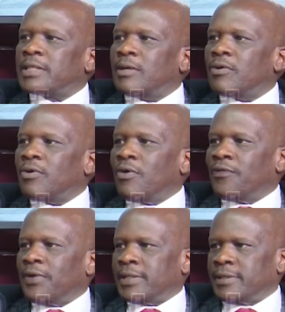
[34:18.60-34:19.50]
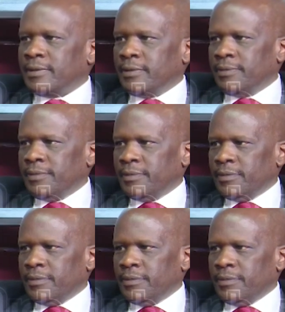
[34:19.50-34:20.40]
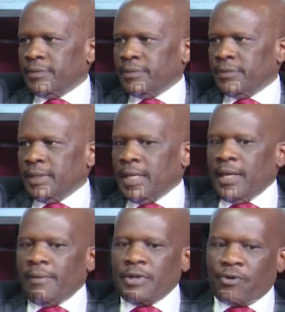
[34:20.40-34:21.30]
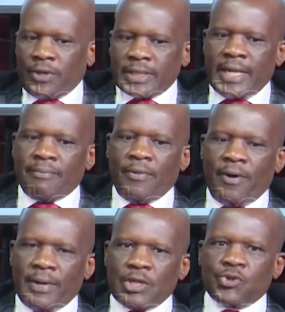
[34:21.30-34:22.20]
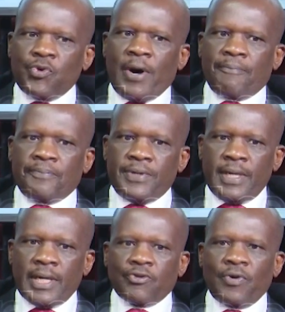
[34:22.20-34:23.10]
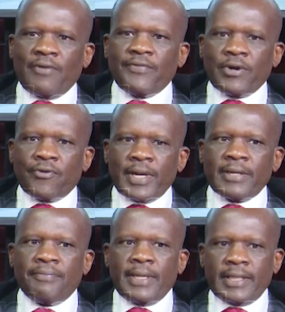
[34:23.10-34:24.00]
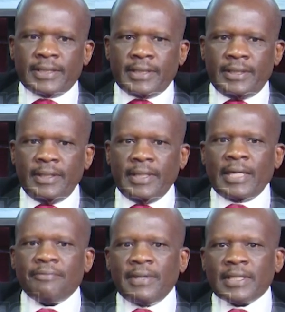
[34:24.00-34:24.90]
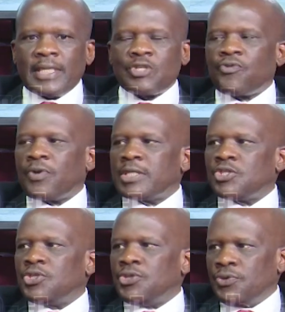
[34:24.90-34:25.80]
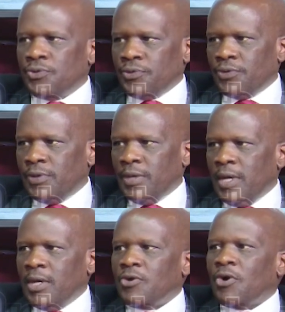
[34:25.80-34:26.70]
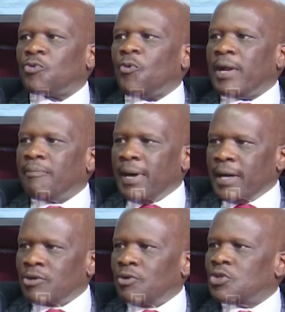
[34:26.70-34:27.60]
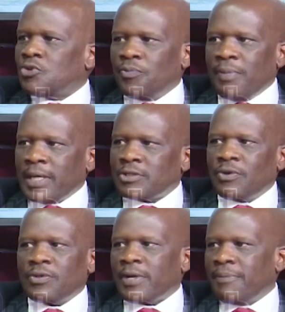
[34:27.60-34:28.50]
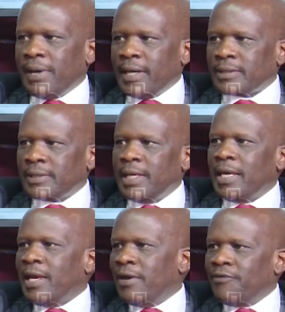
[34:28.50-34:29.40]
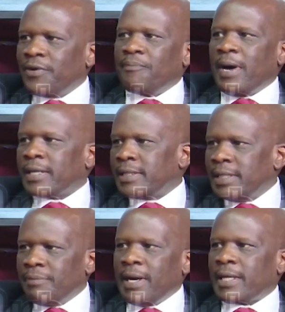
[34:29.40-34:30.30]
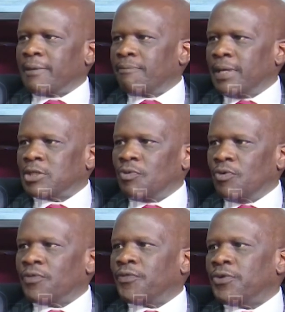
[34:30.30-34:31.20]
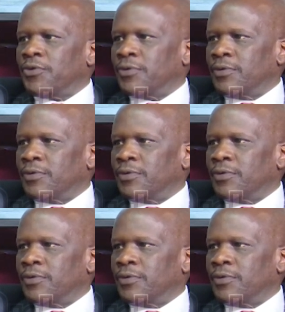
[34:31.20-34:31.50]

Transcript: loan offers. Mm. Because the moment you appear to have the credibility, that makes us trust you. Not one bank, not two banks, not three banks. Mm. Every bank in the marketplace will look for you.